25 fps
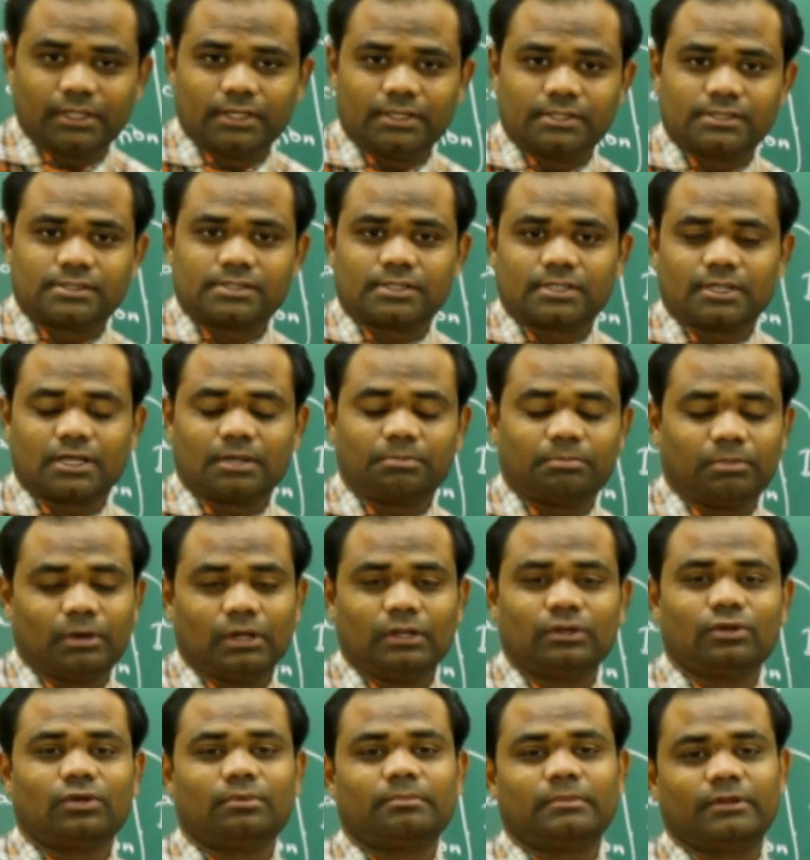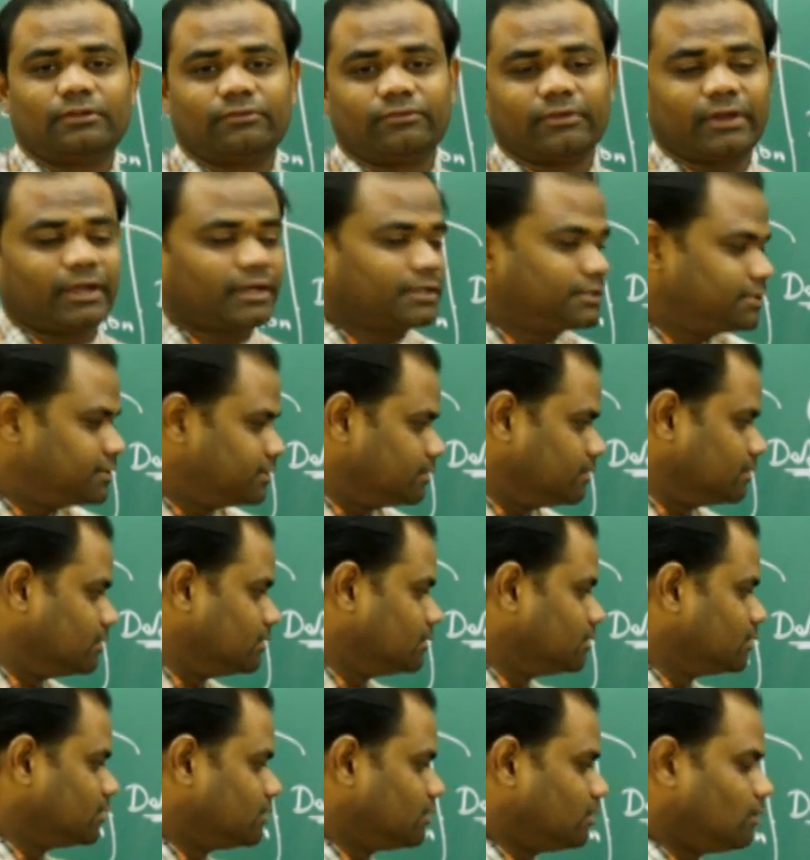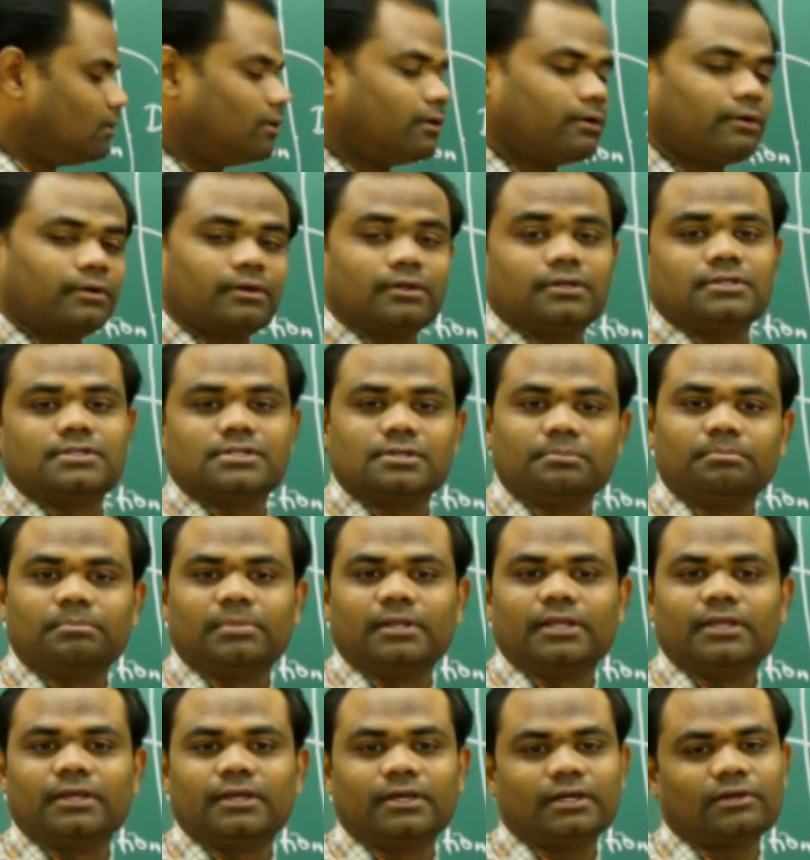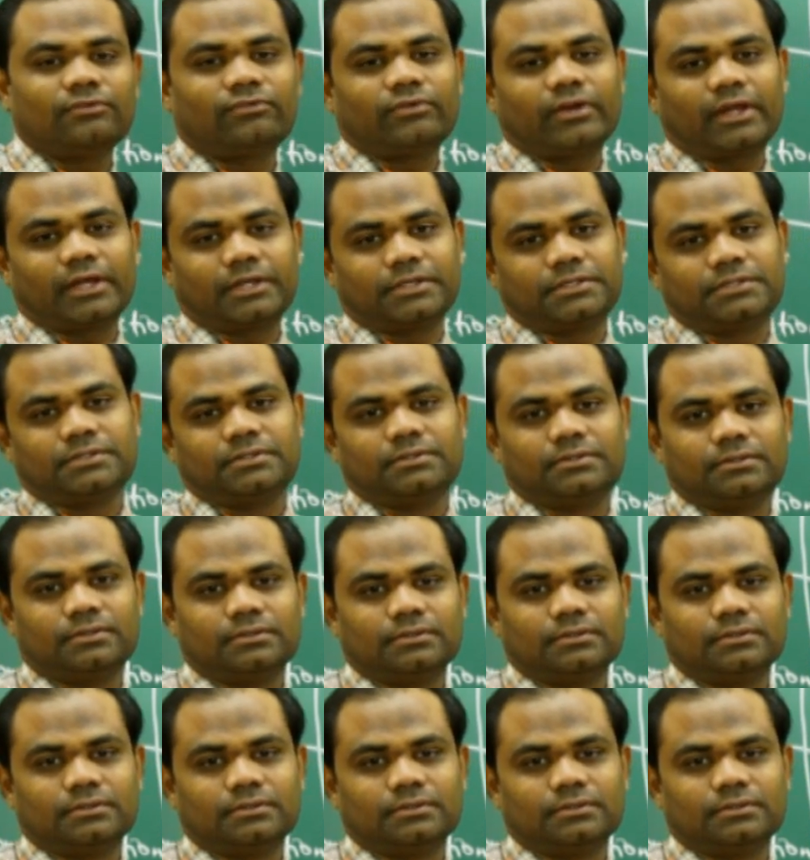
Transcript: is a polynomial fraction or simply a fraction.